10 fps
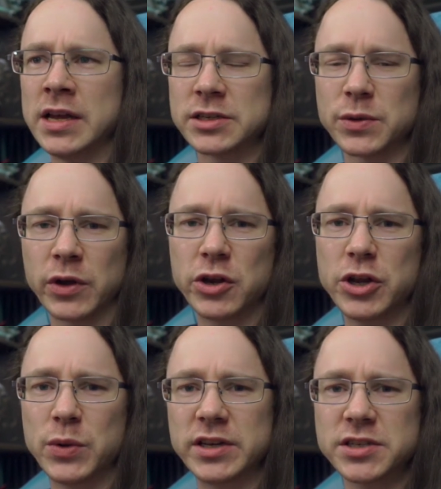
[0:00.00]
So we've got a
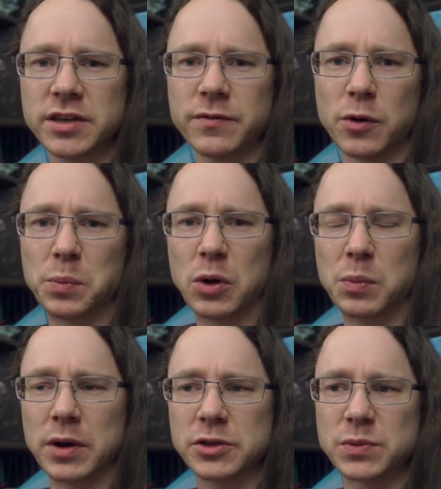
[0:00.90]
new Inside the Vault blog
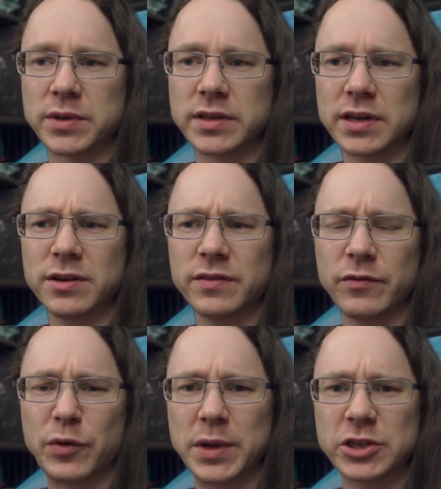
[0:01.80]
post with a load of
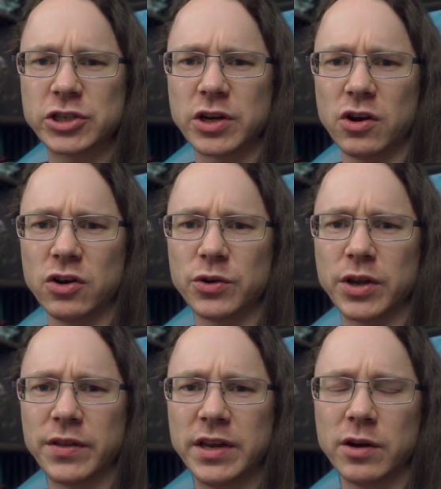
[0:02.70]
information
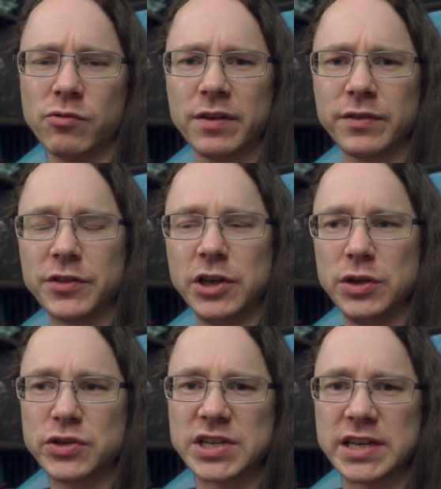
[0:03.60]
on the arrival of the new
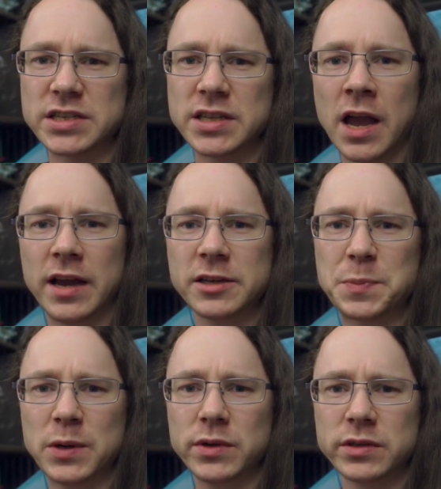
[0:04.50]
season. I
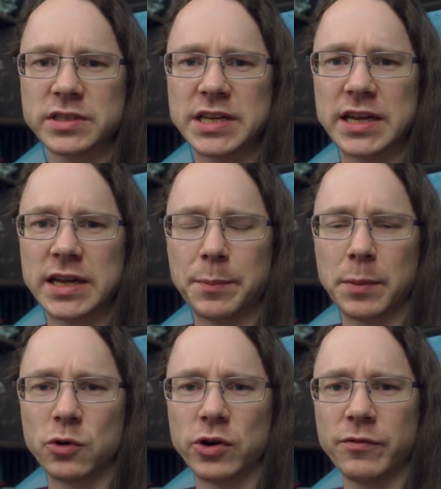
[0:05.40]
expect we'll see a bit
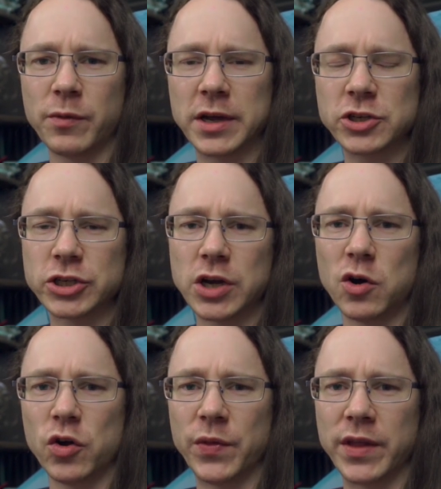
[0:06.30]
more information
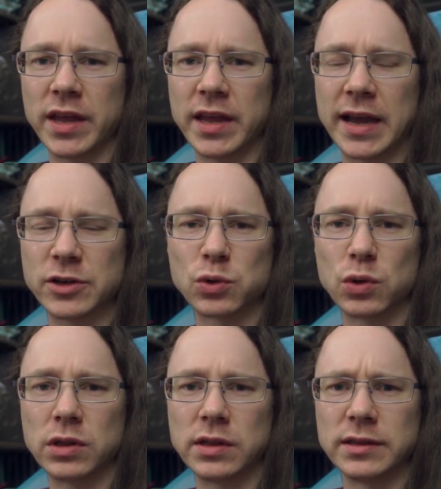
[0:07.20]
on the
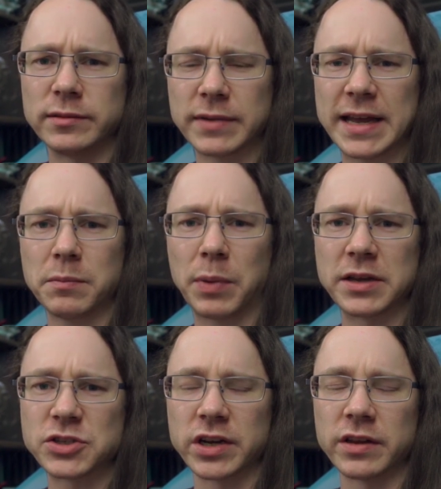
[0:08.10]
actual
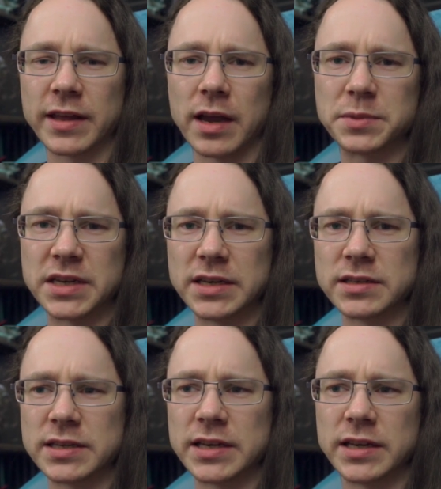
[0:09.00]
gameplay side of the update,
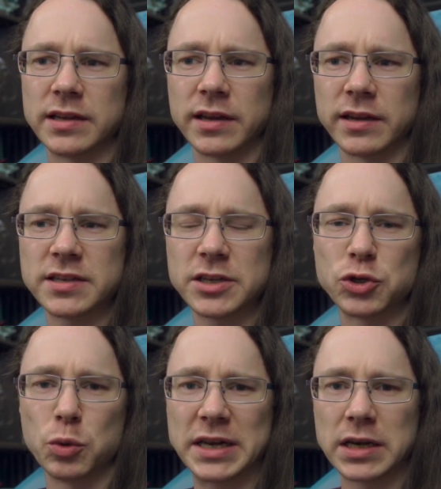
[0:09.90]
the Test
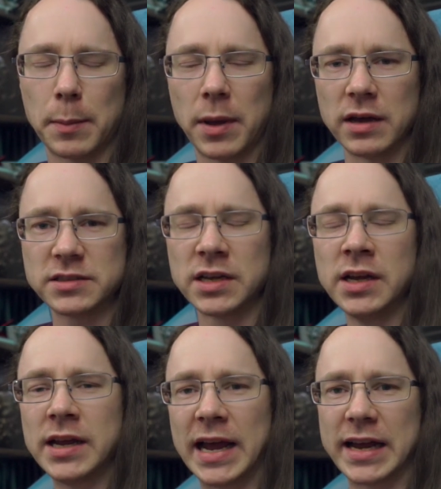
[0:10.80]
Your Metal part,
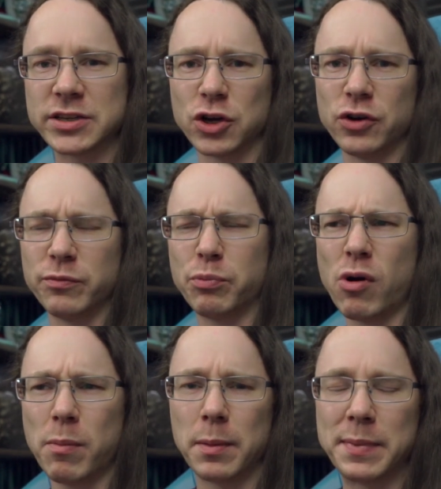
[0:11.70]
as of
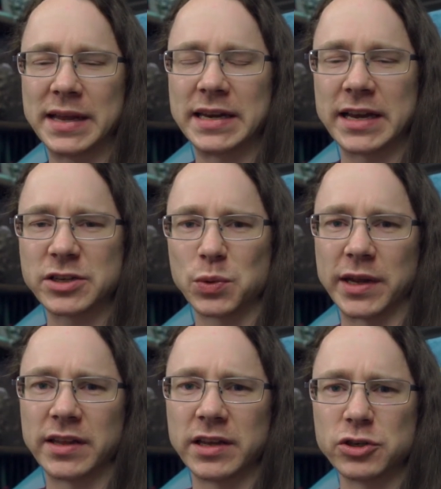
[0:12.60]
probably next
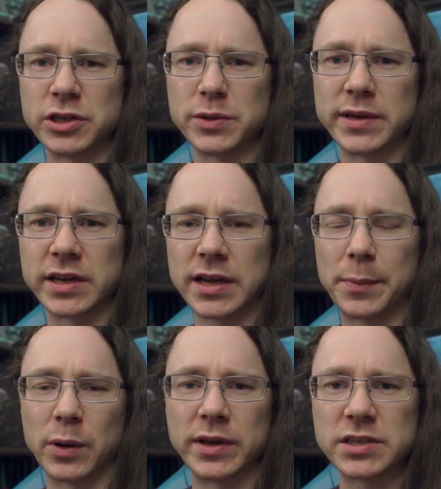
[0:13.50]
week. They usually do it in a
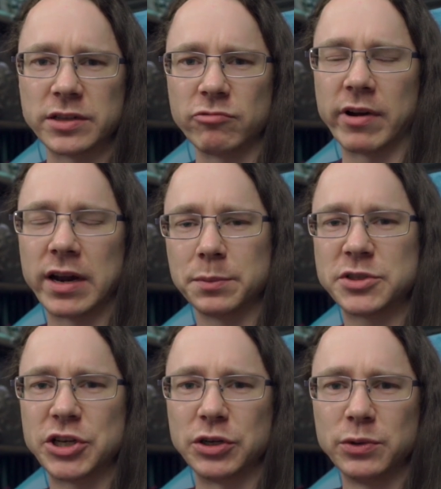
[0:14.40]
couple of weeks in the run-up
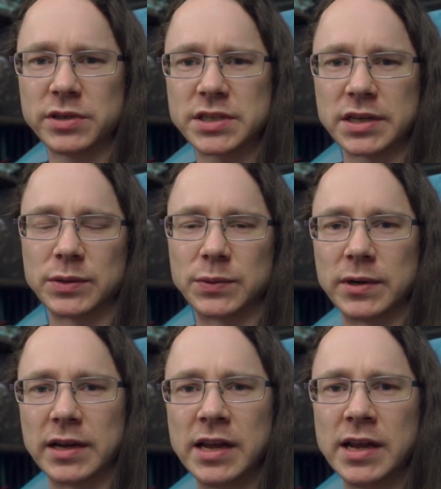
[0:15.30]
too,
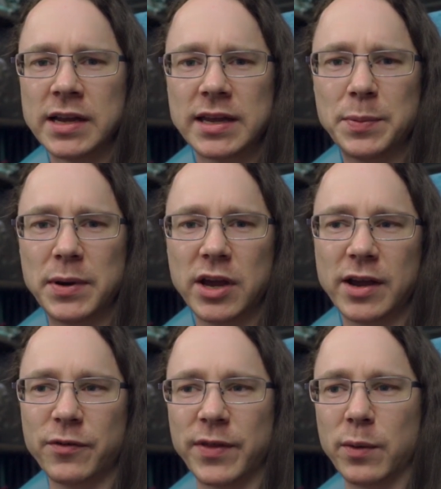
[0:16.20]
so keep an eye
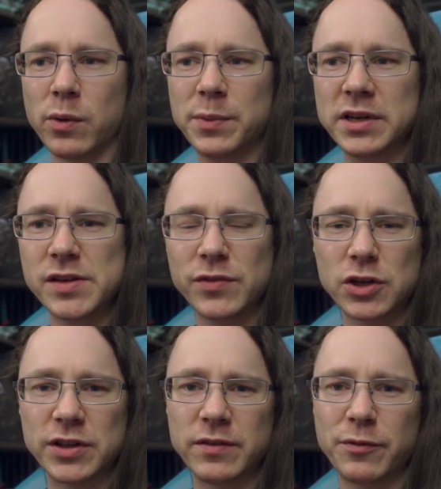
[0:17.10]
out for that one, but let's have a look
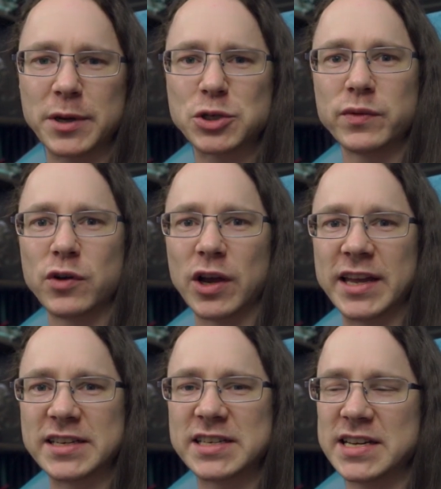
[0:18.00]
at the information we've got
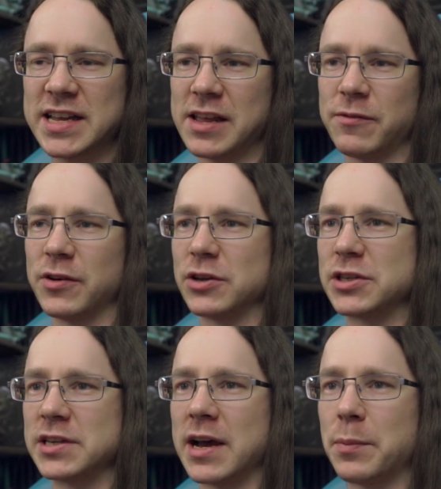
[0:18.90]
here today
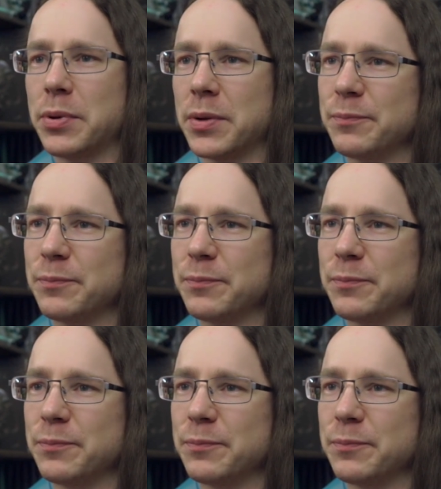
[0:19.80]
first up.